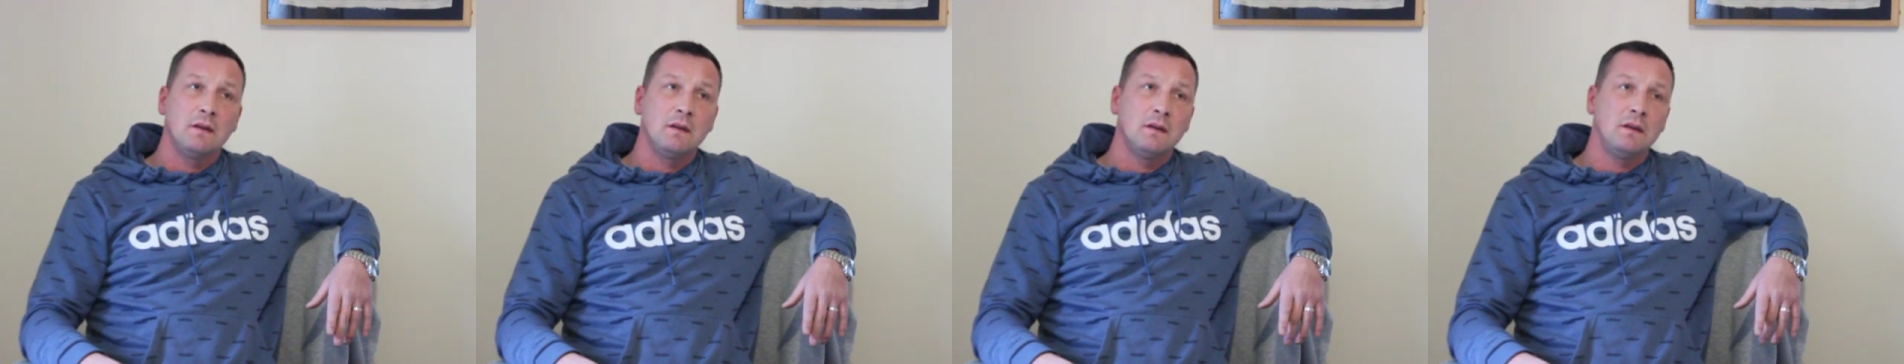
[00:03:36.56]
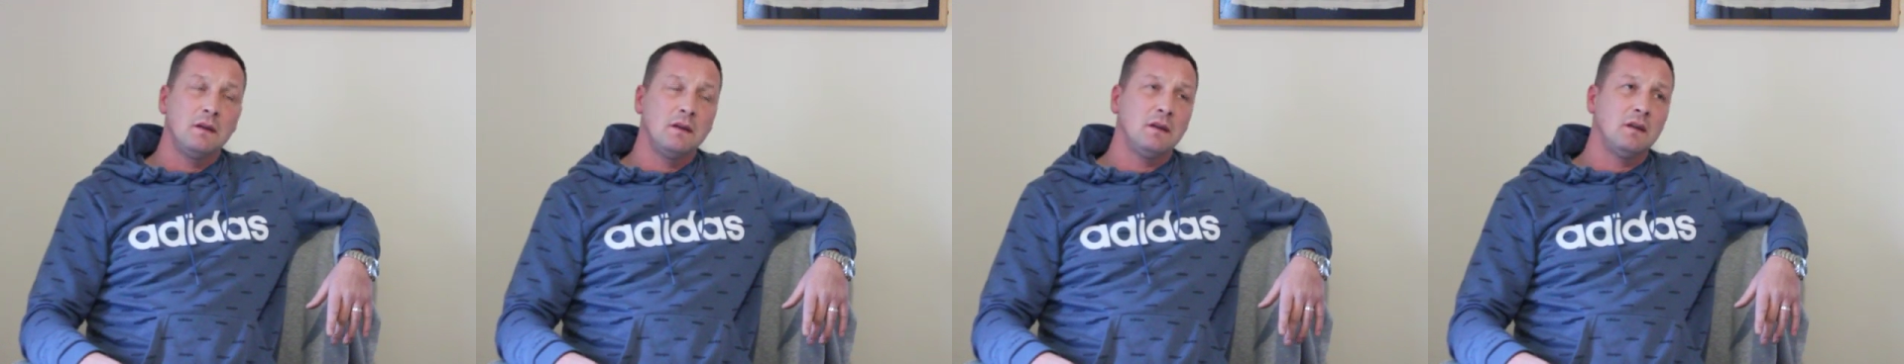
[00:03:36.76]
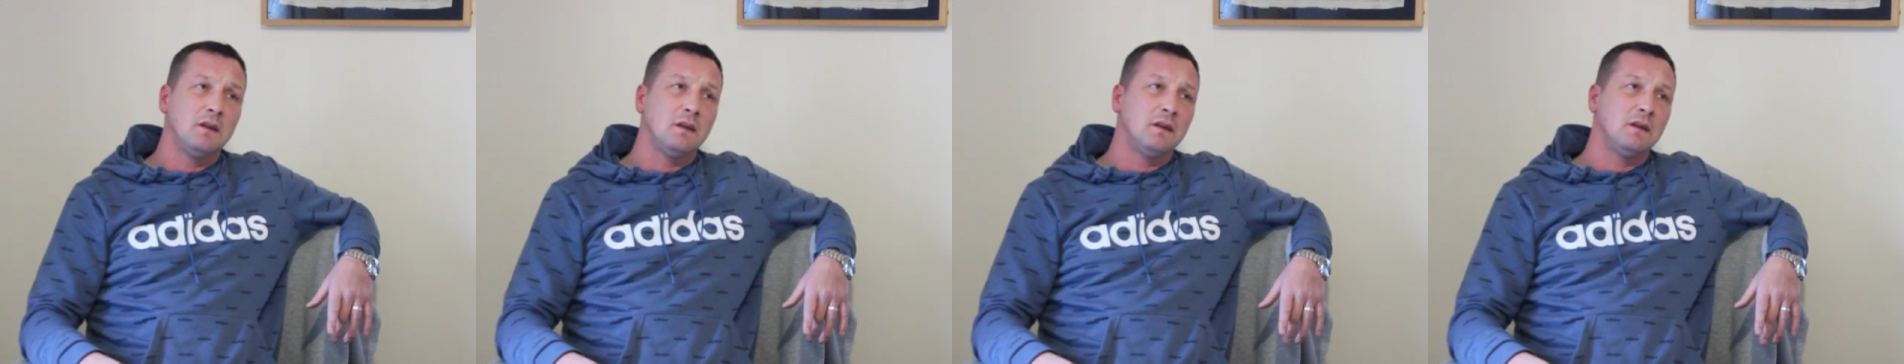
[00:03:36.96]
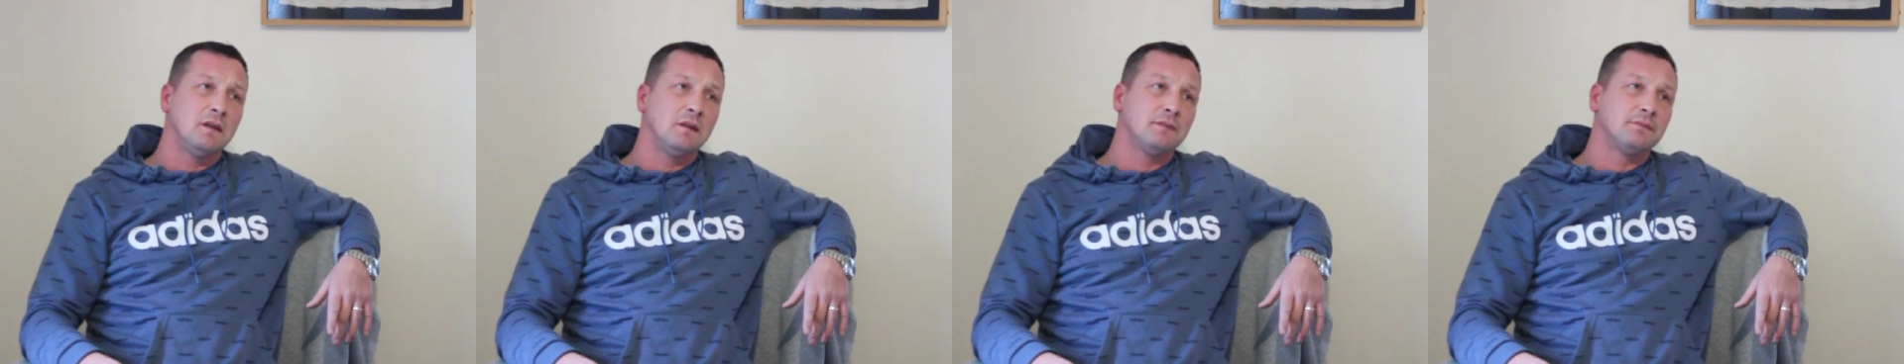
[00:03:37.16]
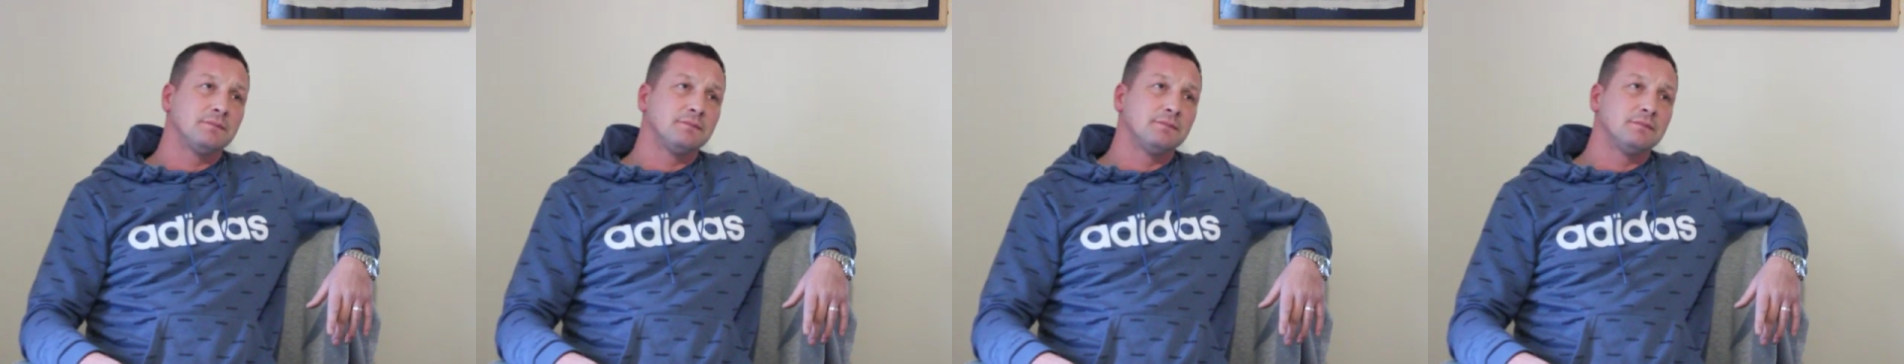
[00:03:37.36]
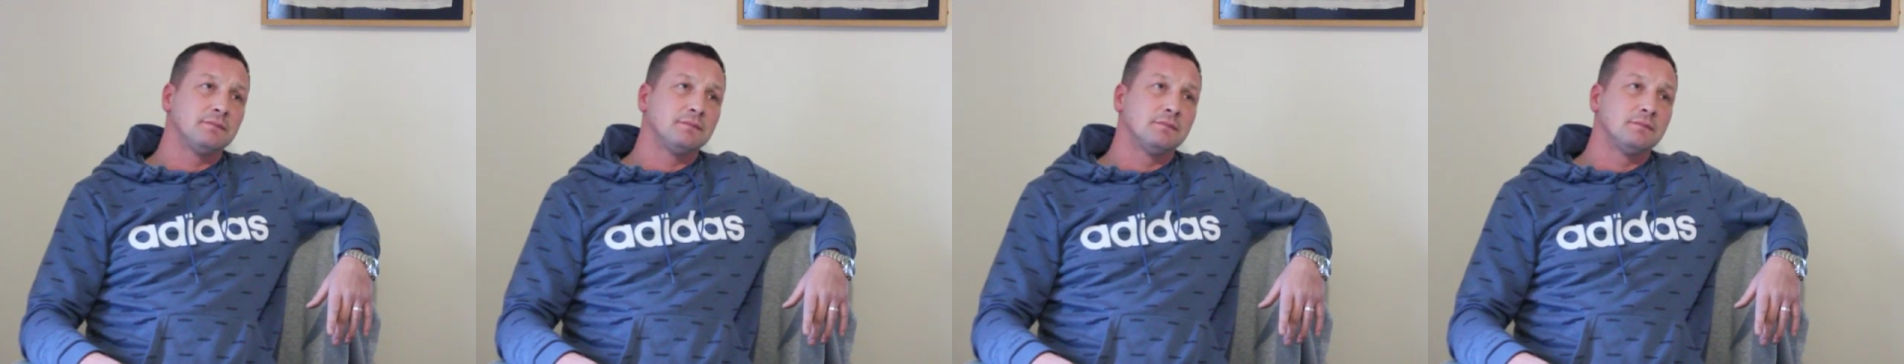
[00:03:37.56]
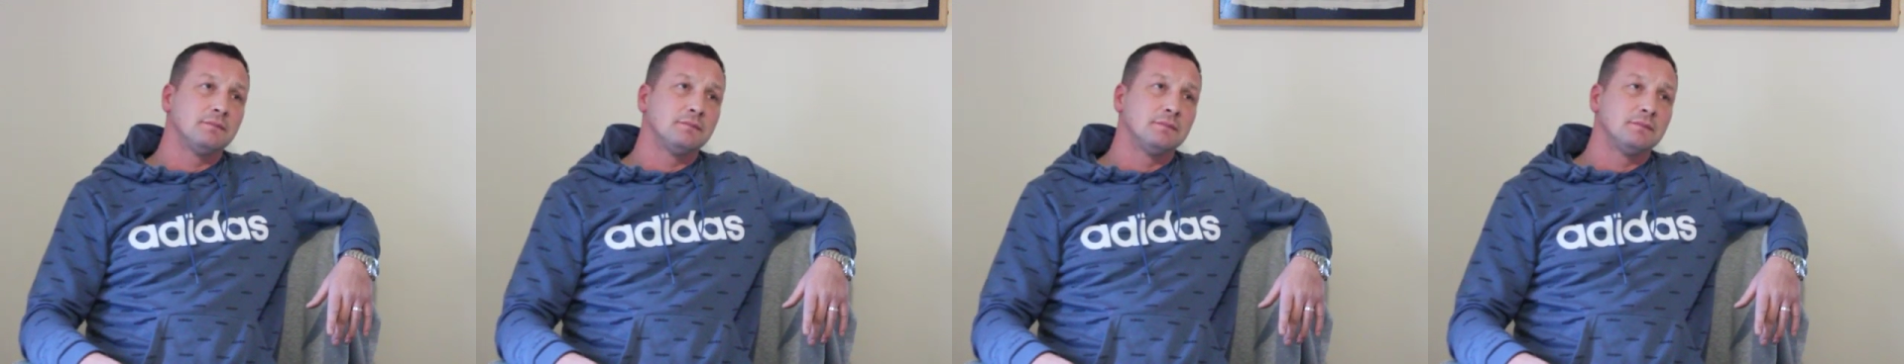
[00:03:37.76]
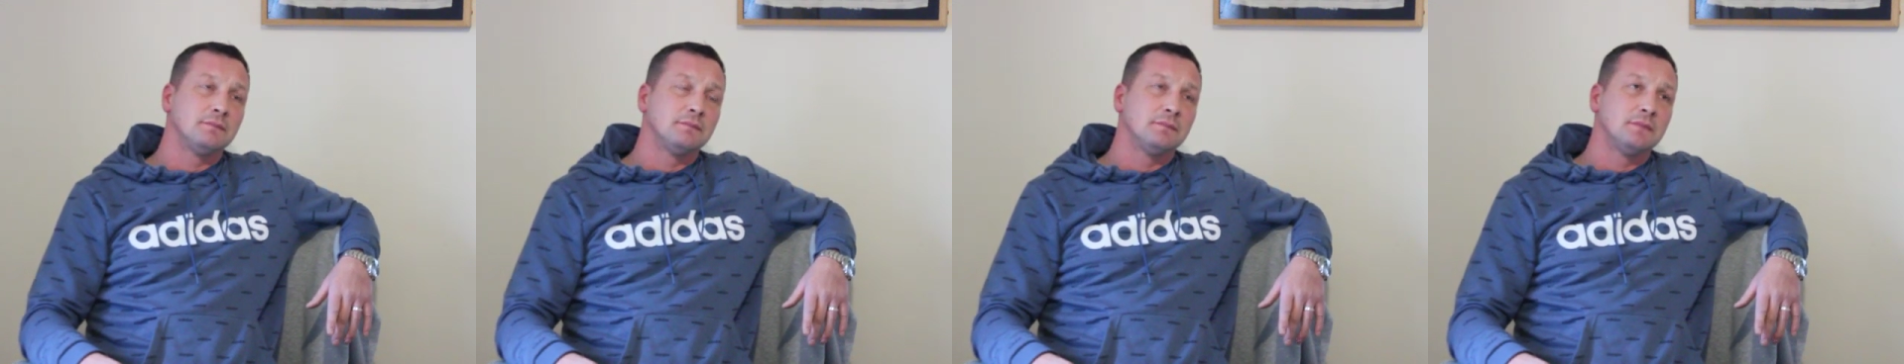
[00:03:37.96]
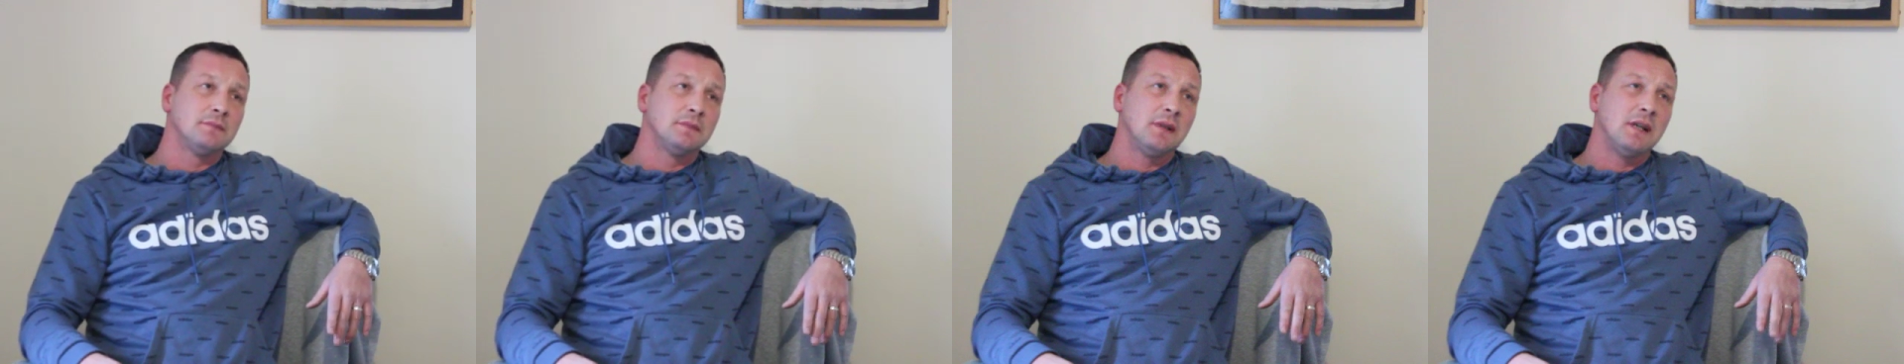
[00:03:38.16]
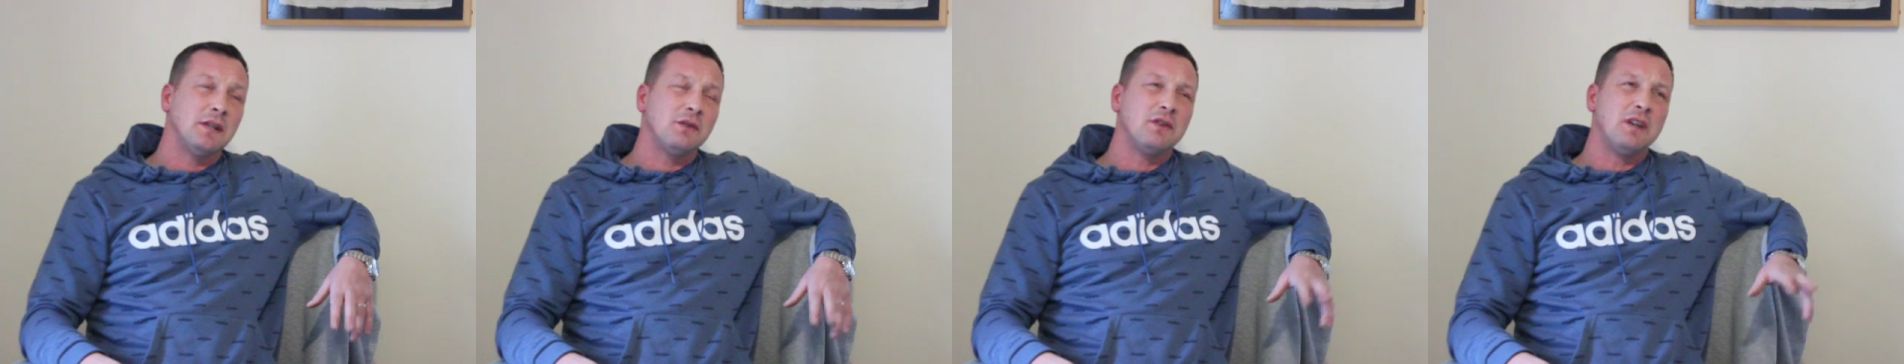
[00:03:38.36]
Uh, I